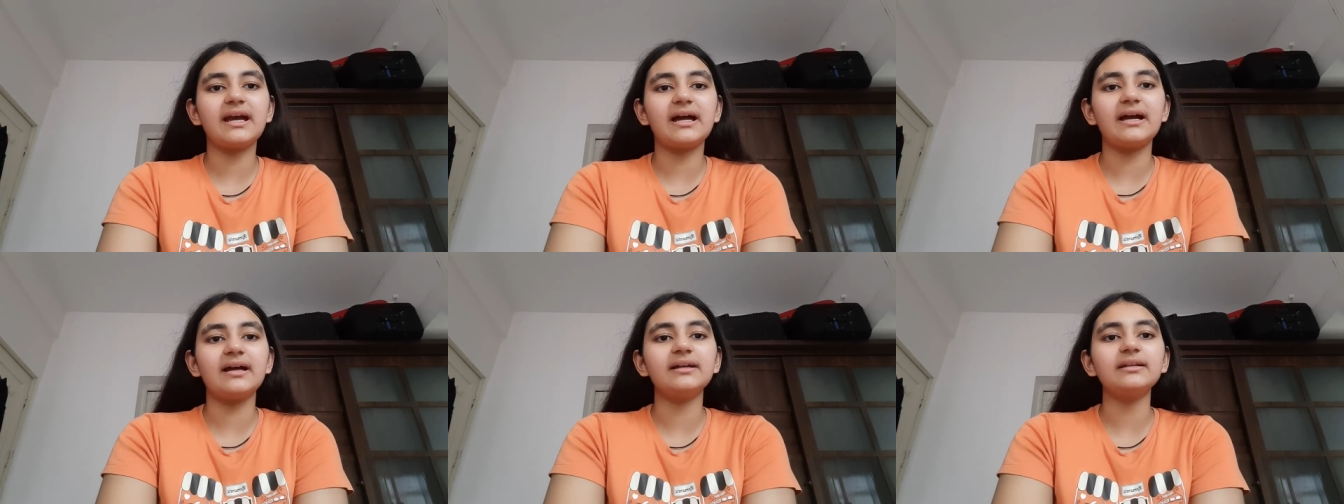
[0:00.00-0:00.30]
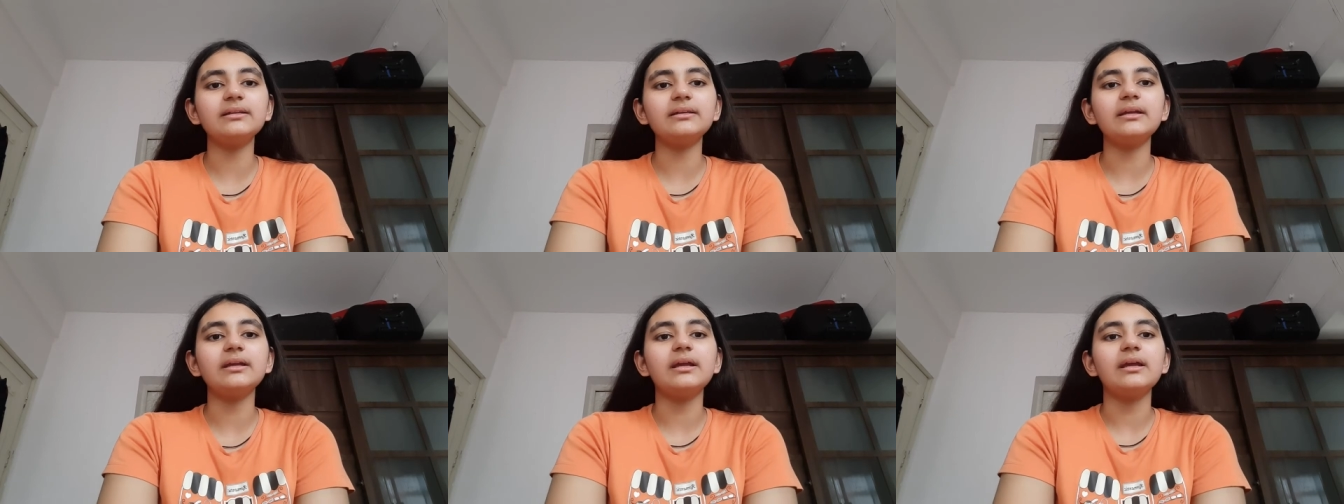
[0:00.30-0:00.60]

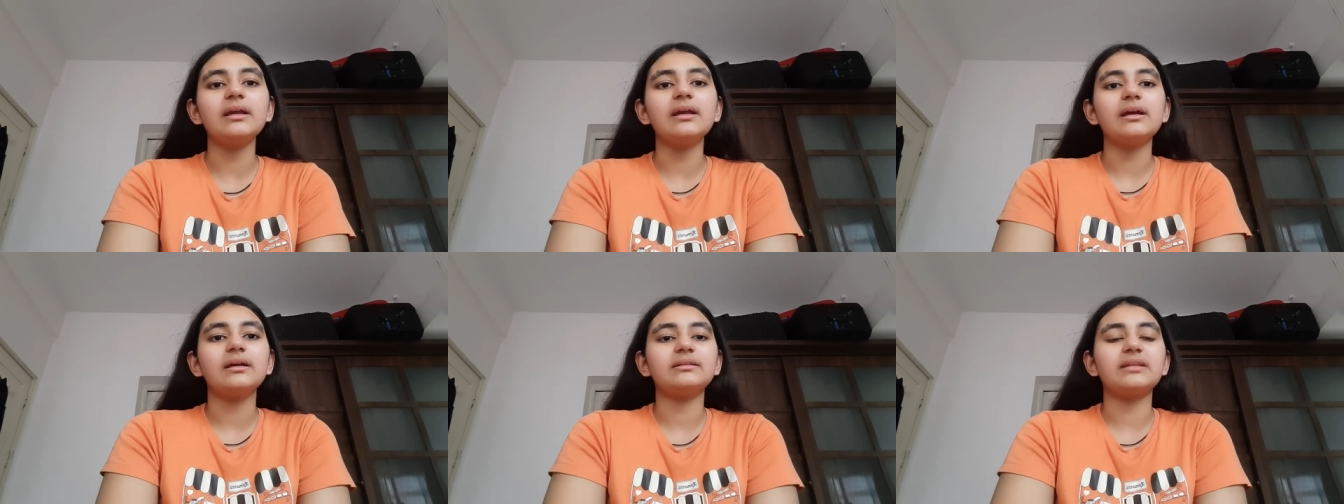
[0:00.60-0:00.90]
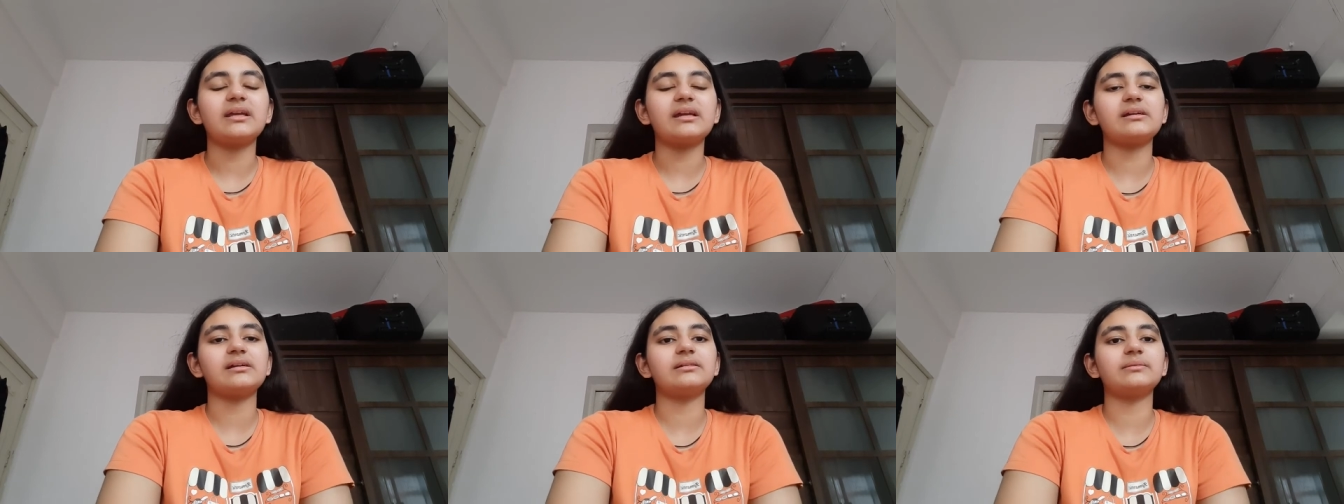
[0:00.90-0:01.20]
had
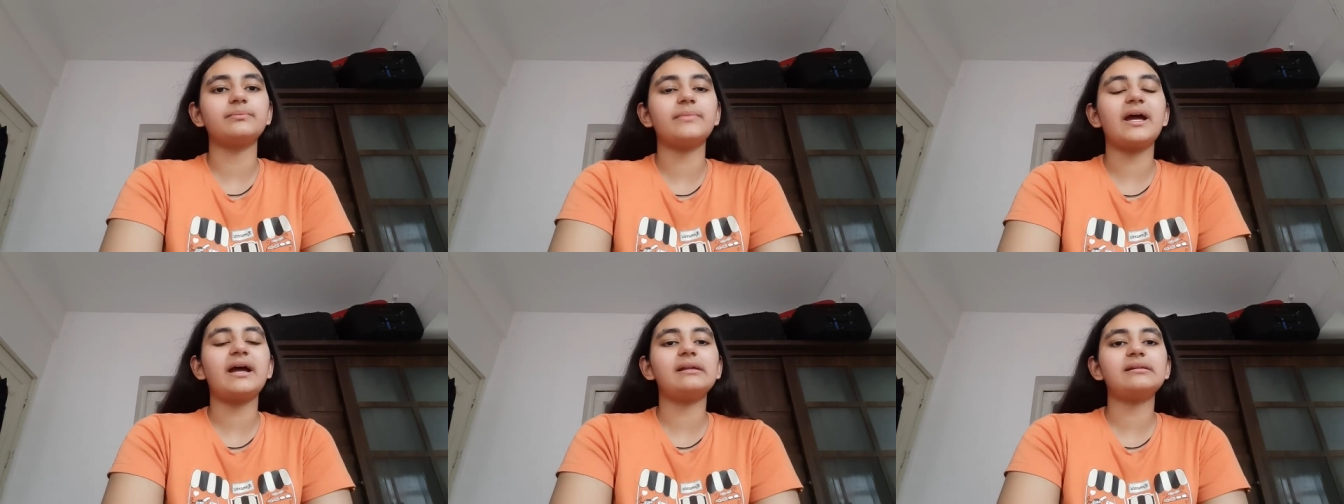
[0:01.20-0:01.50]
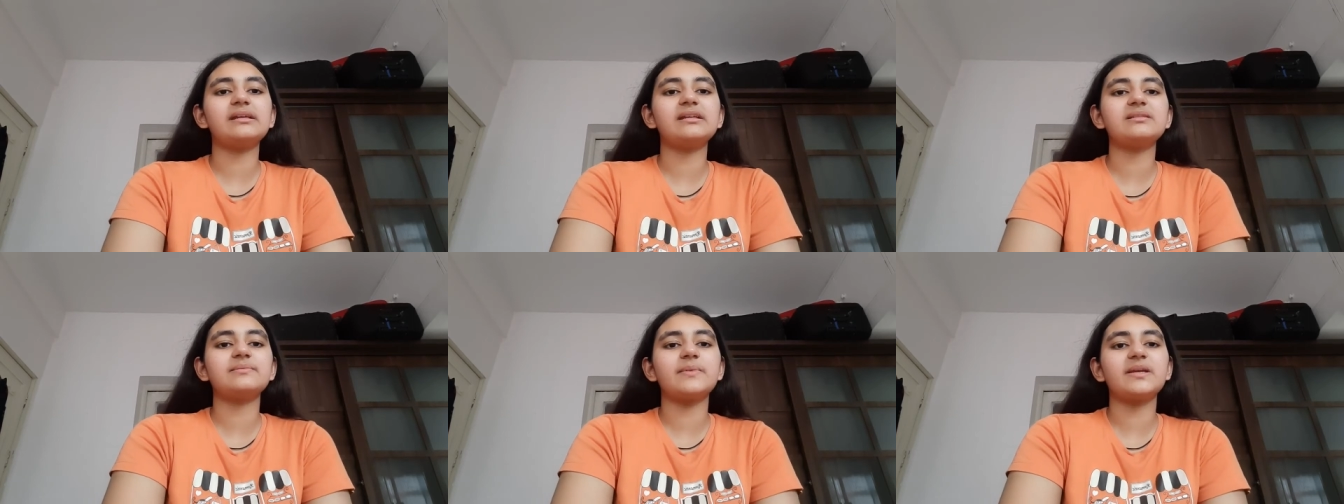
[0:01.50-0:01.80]
that
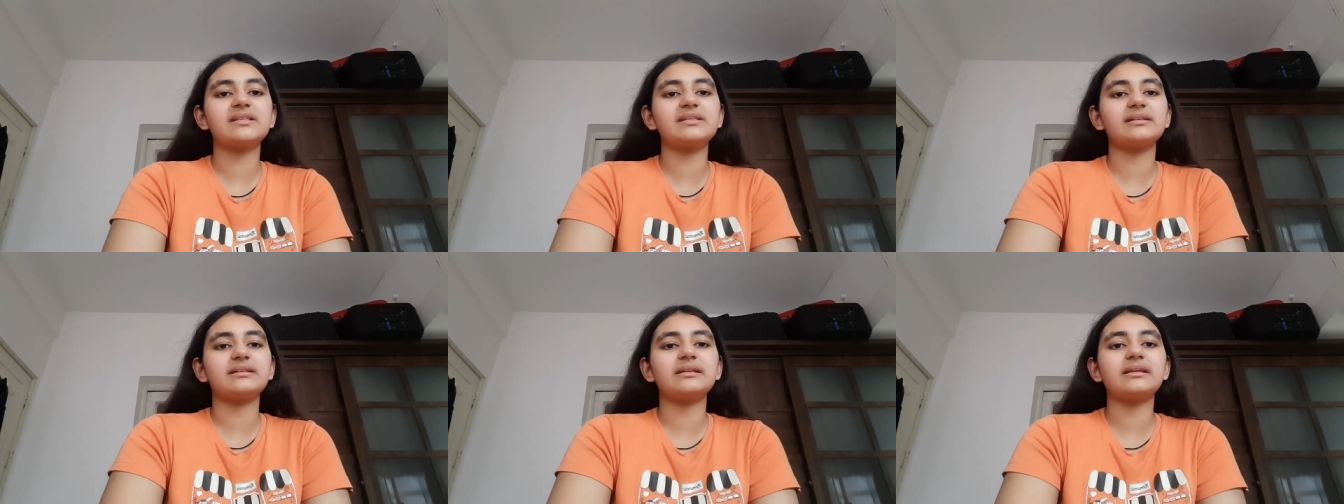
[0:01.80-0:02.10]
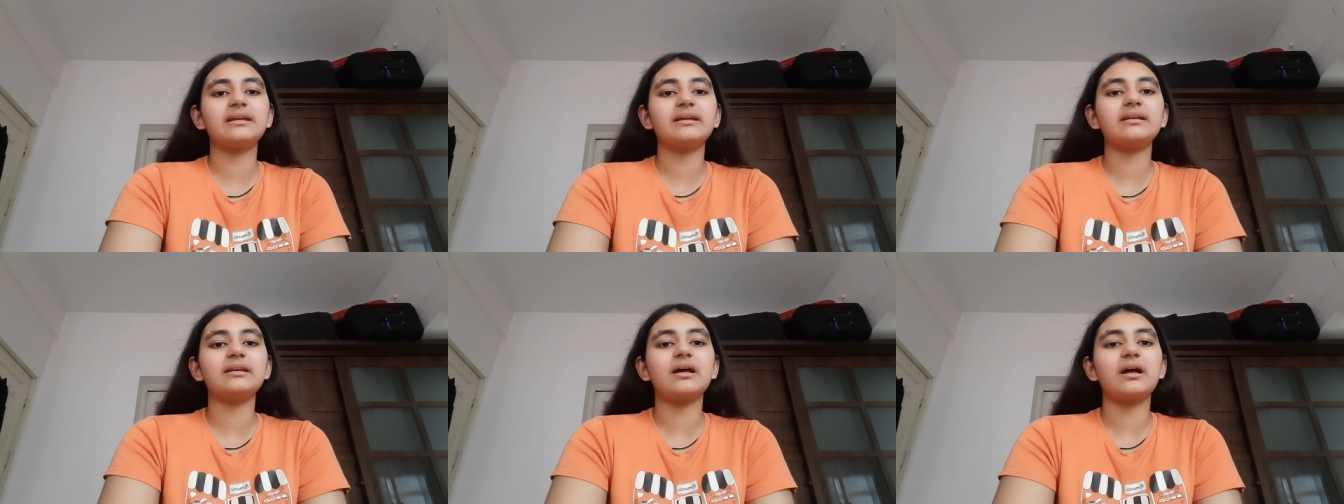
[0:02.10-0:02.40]
Madi is
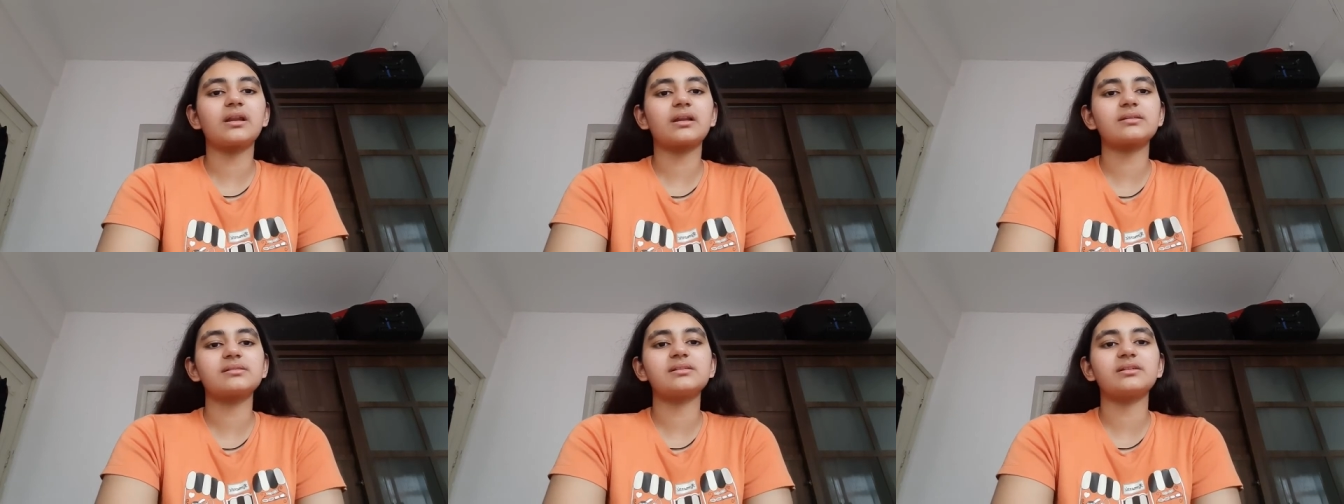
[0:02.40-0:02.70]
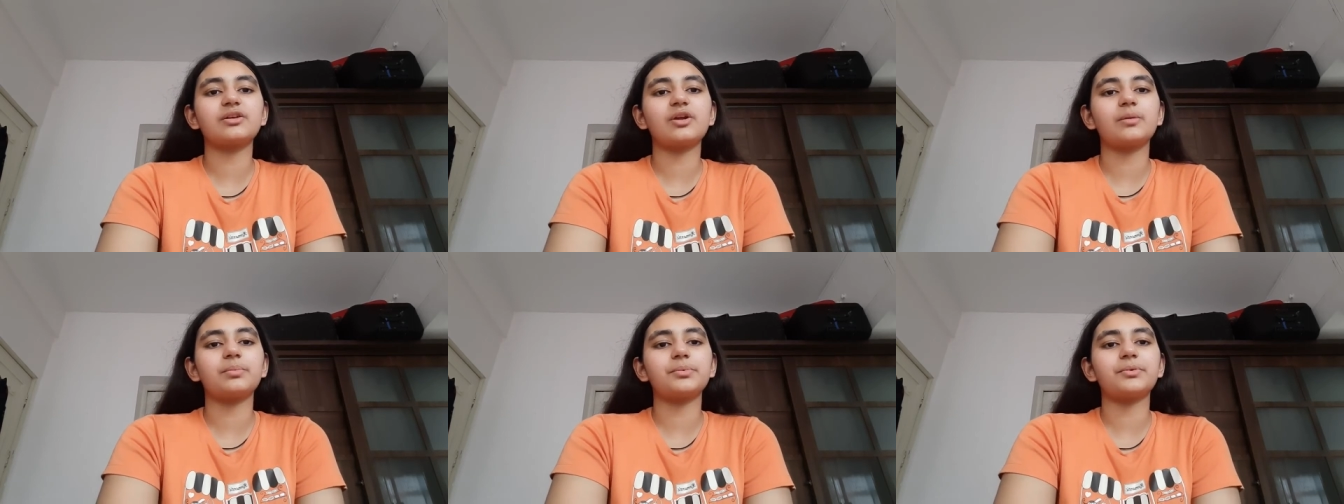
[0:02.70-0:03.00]
basically Clarke's
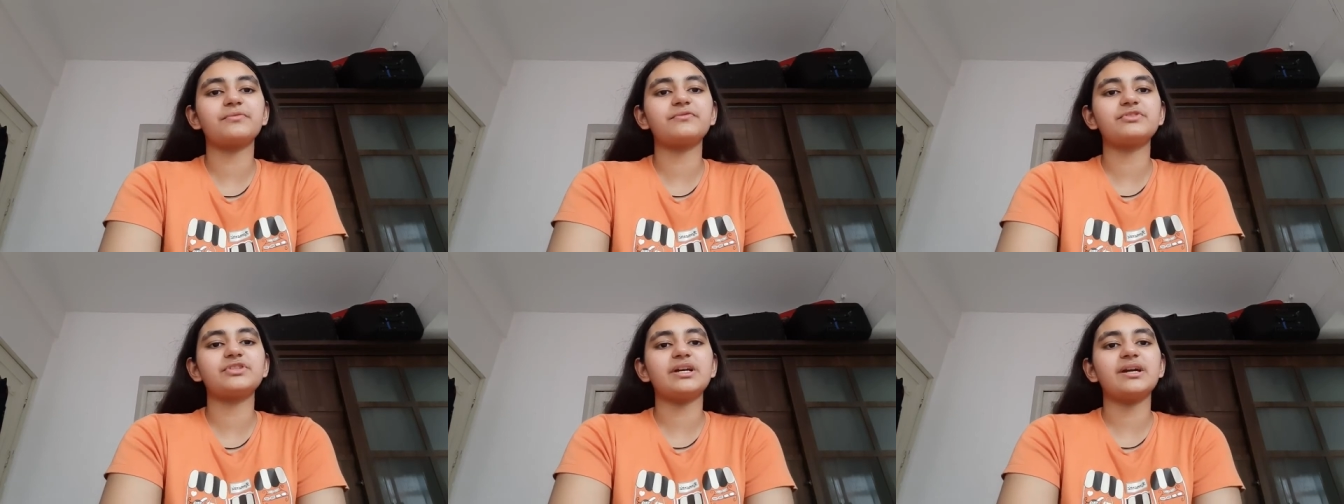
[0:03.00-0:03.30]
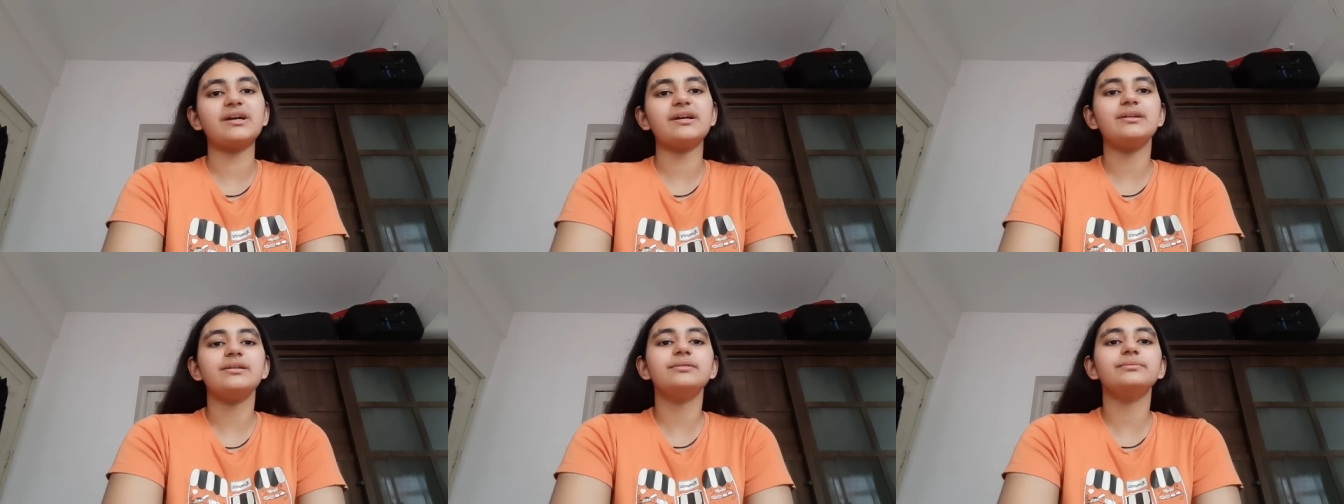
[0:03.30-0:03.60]
adoptive
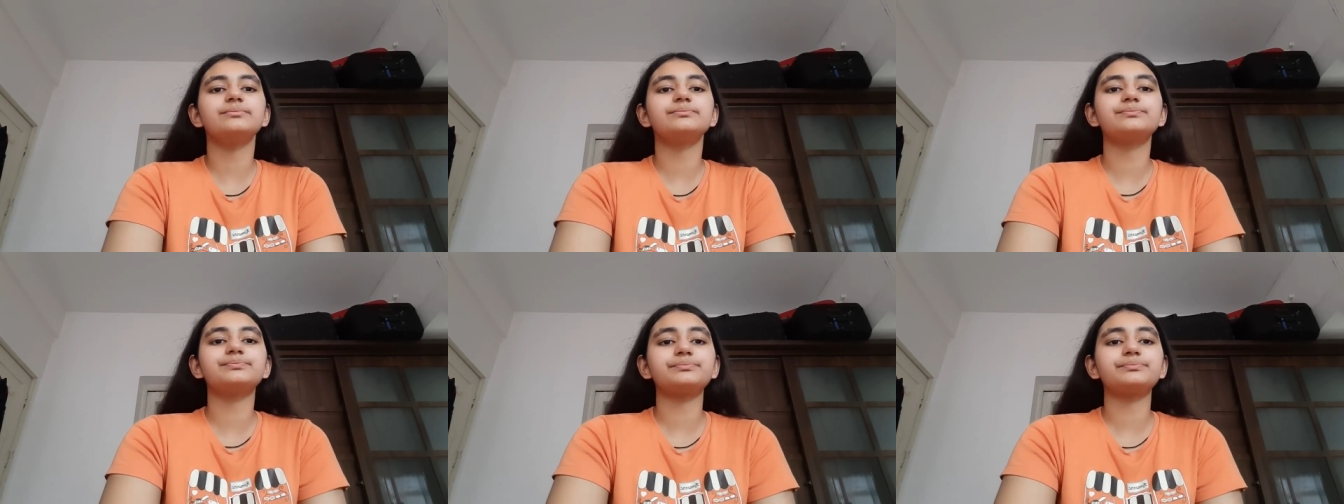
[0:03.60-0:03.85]
child